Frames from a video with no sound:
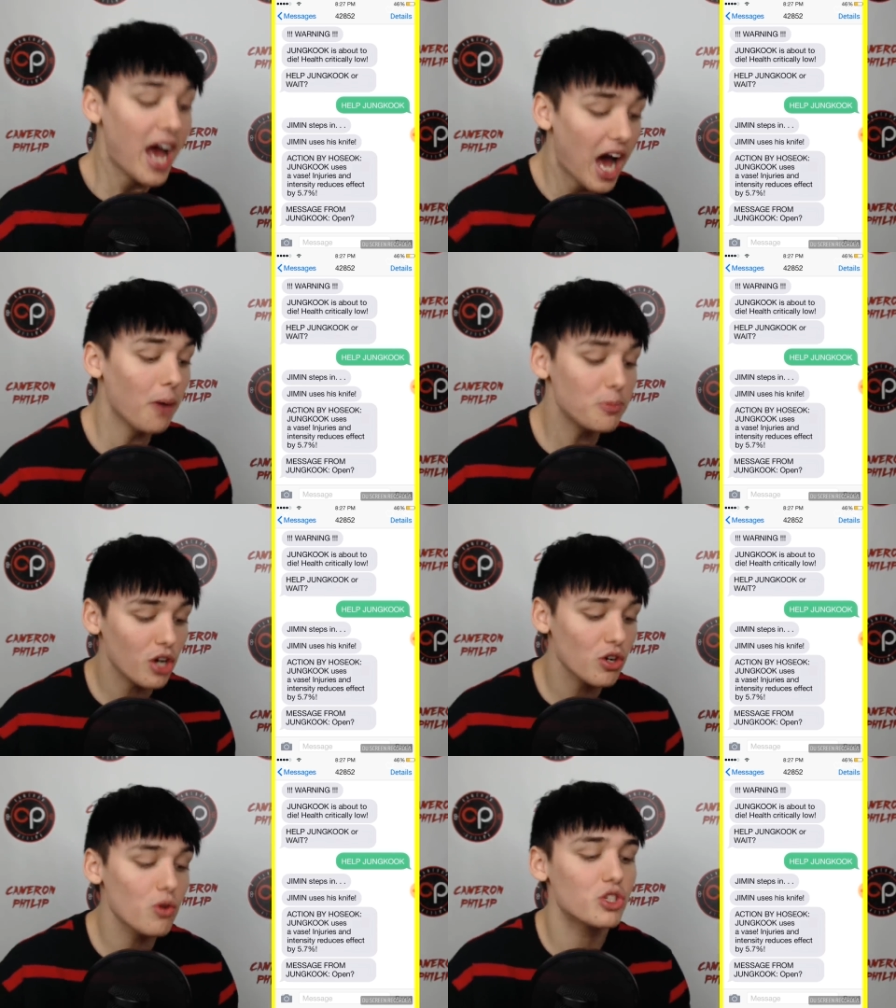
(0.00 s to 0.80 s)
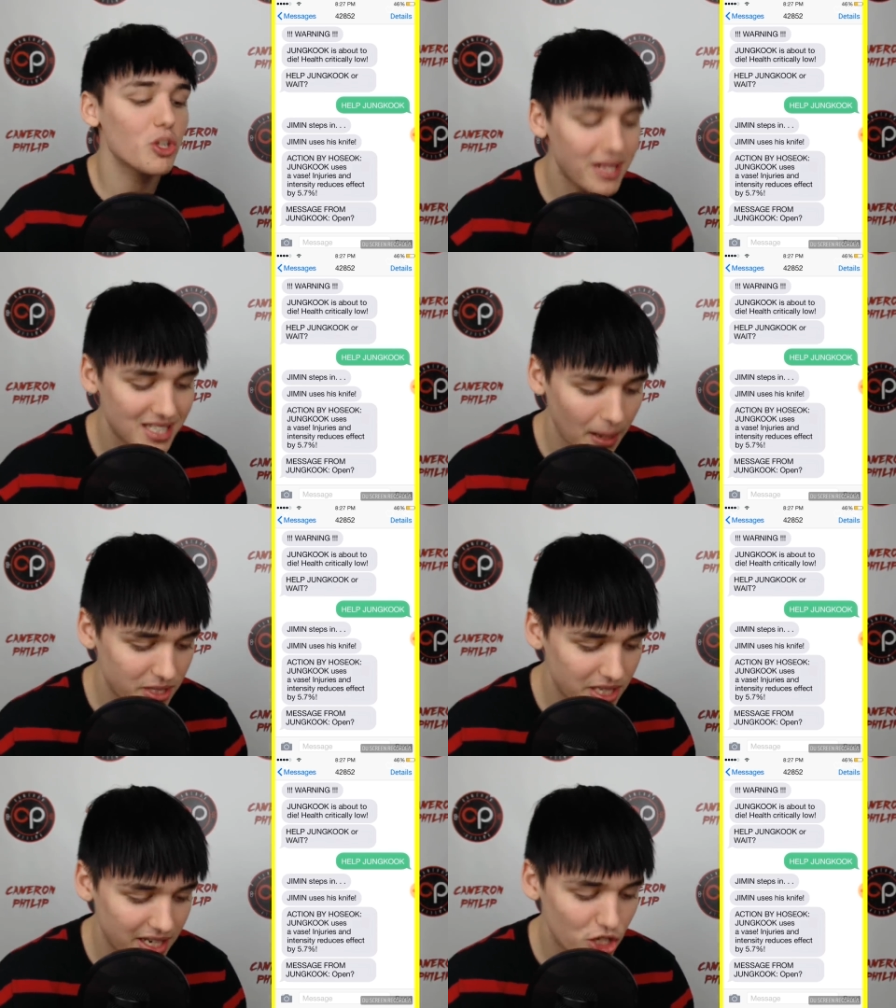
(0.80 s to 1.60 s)
Help Jungkook! Jimin
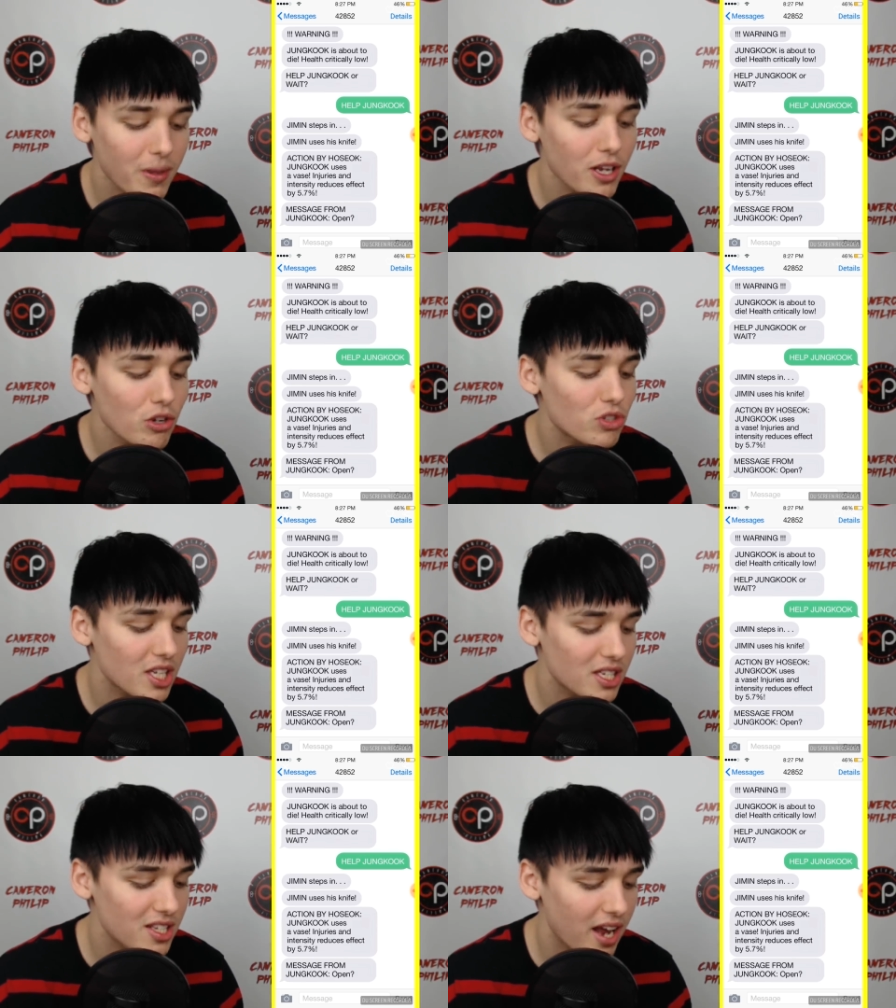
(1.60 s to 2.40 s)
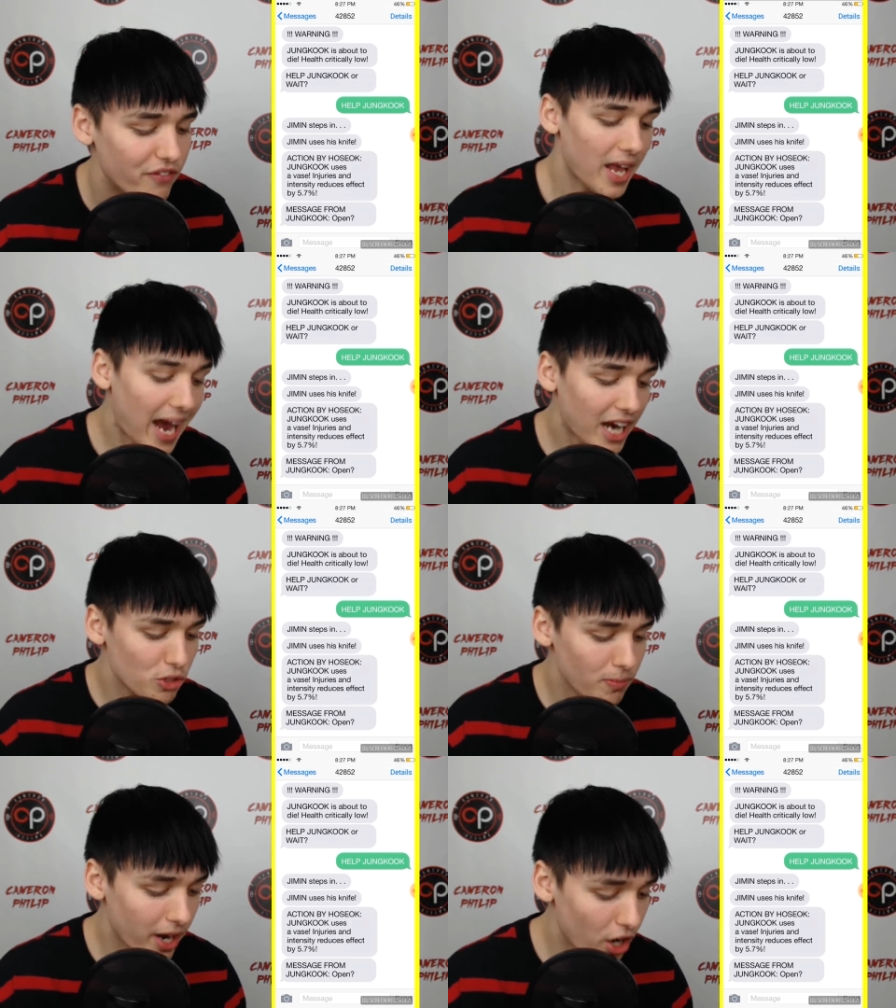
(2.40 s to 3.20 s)
steps in. Jimin uses his knife.
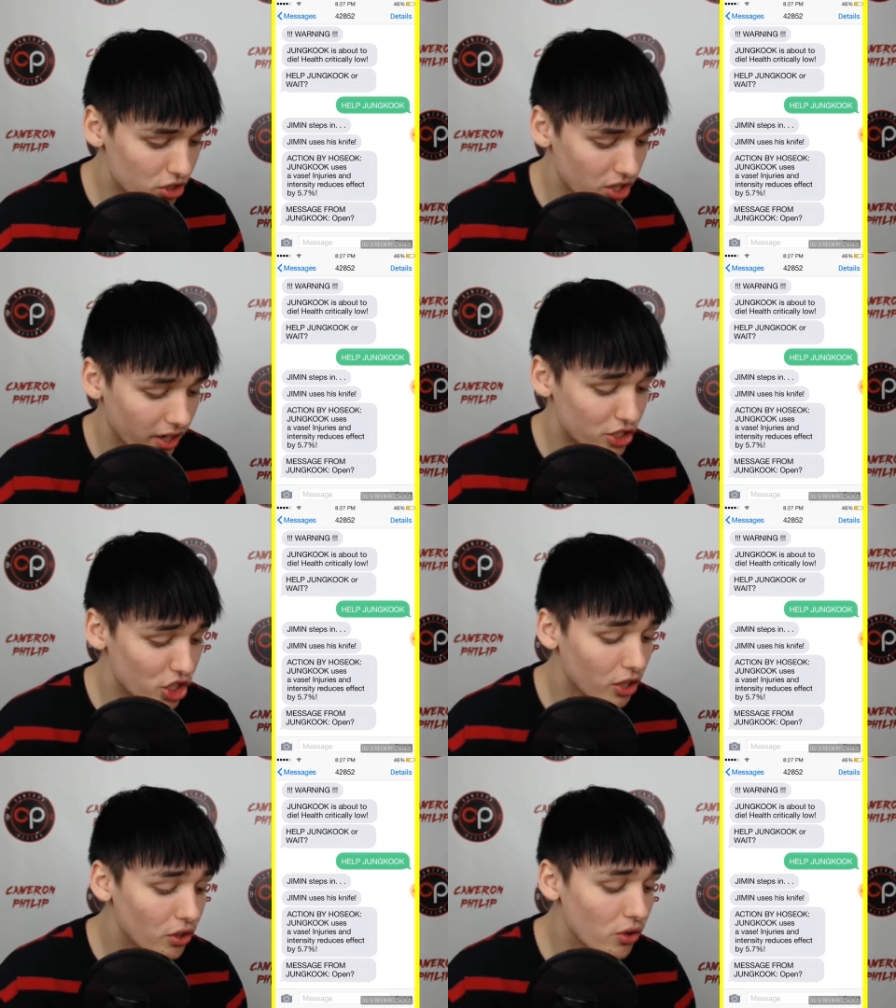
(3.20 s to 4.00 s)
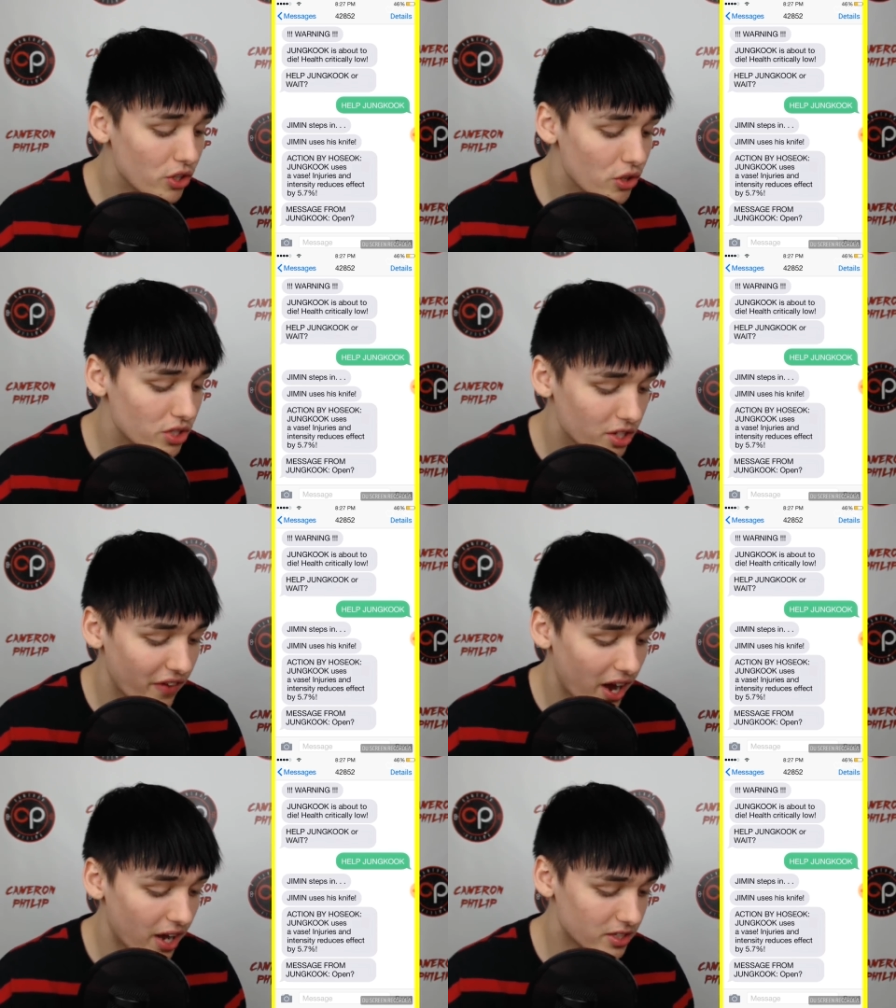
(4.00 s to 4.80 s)
Action by Hosuk. Jungkook uses a
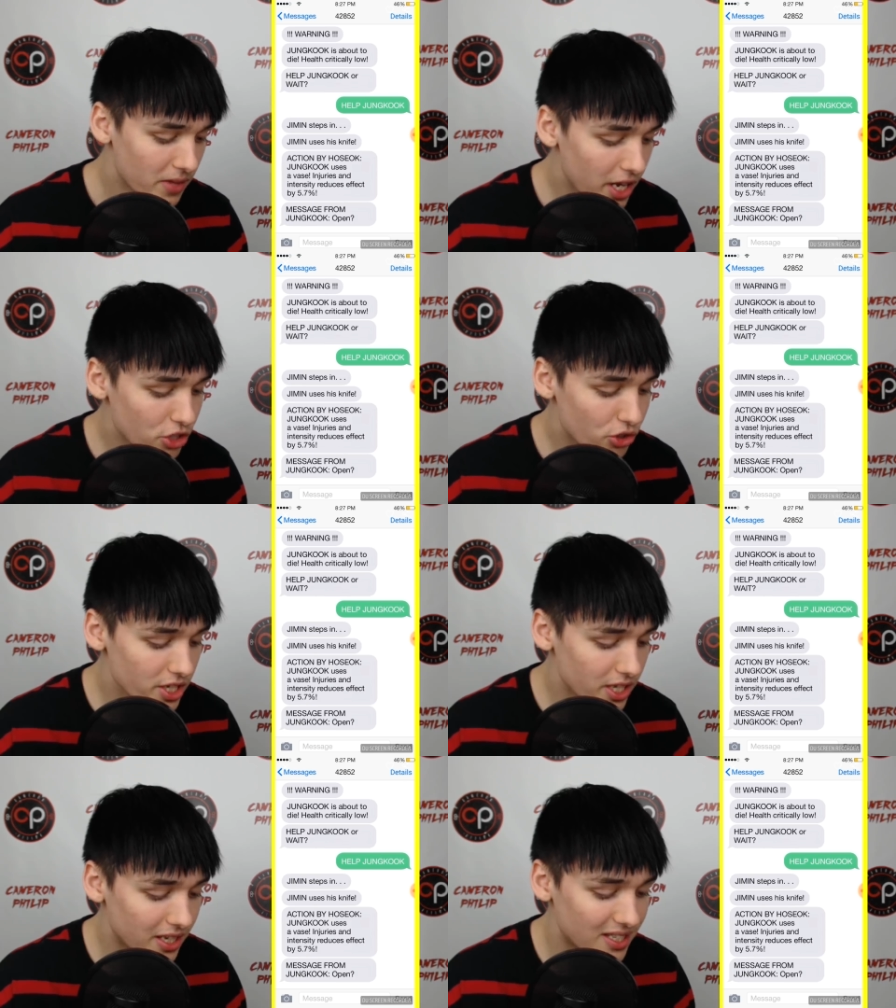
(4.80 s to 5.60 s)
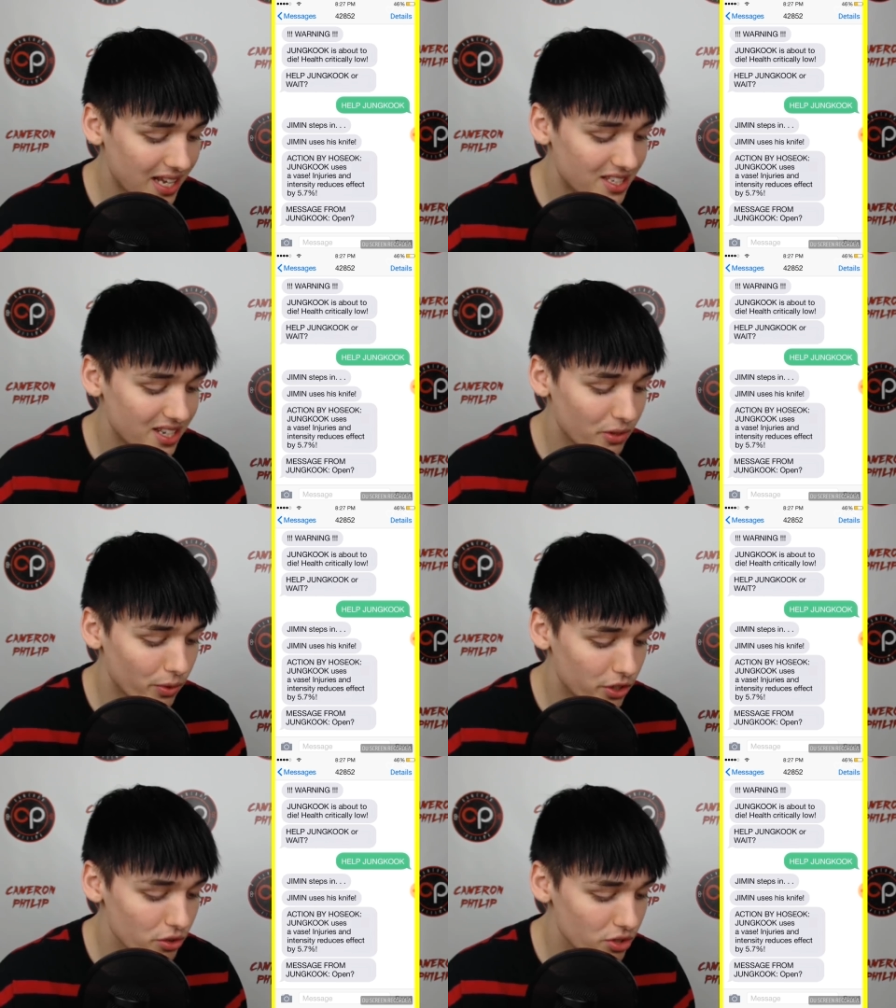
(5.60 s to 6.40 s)
vase. Injuries and intensity
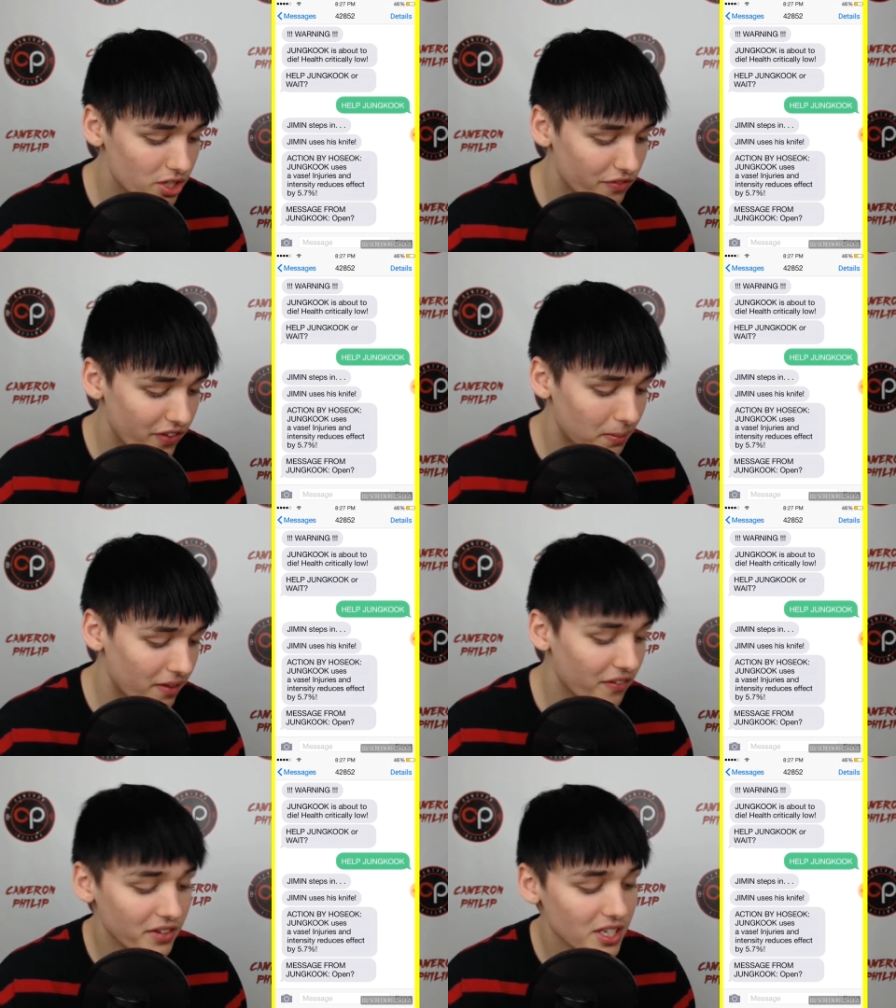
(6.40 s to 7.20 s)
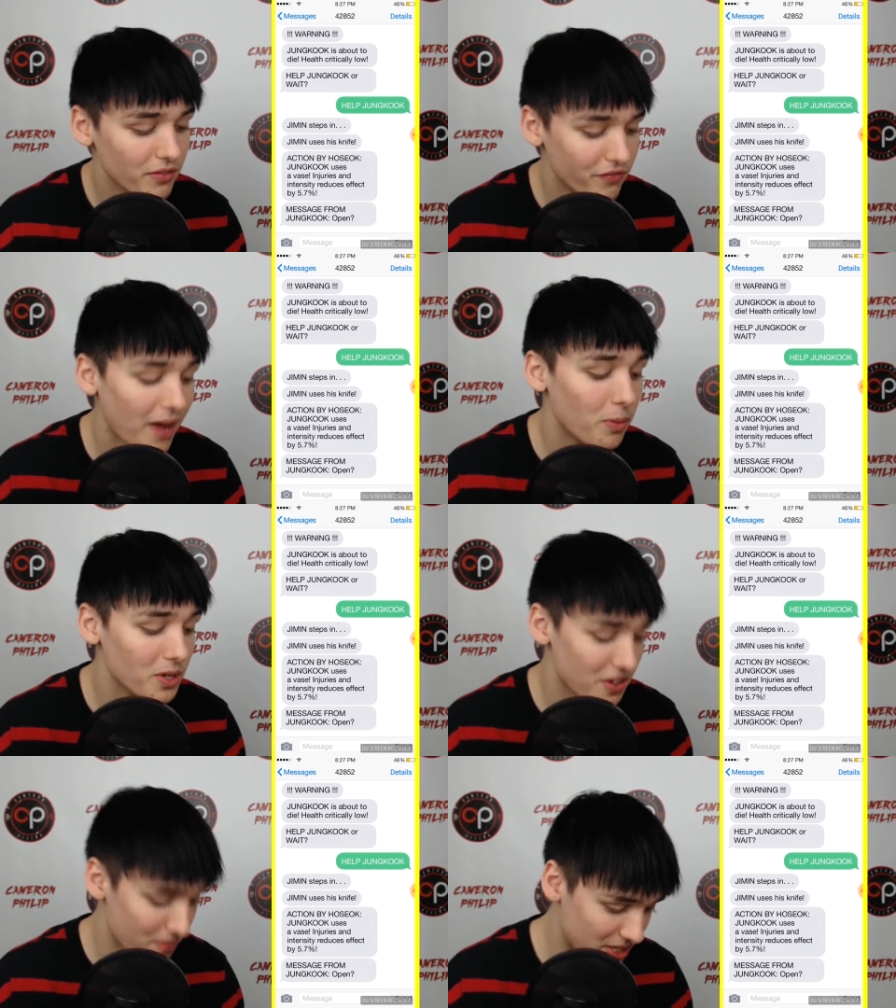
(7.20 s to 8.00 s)
reduces effect by
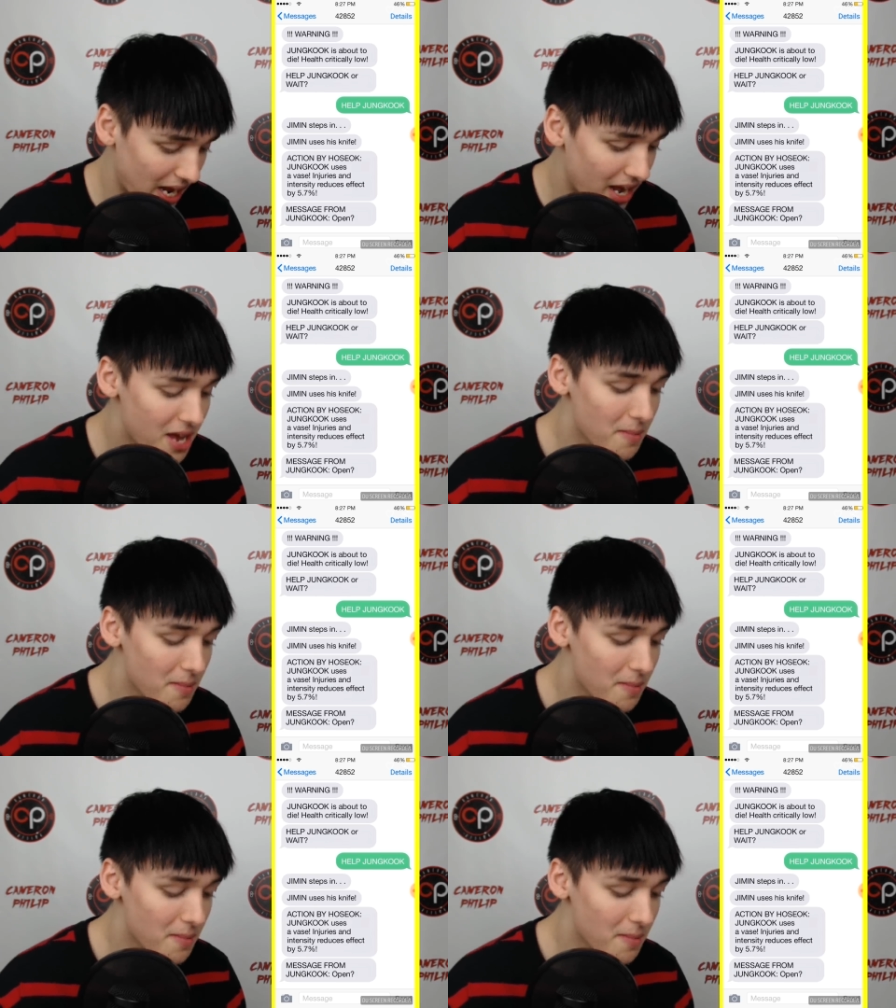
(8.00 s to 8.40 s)
5.7%.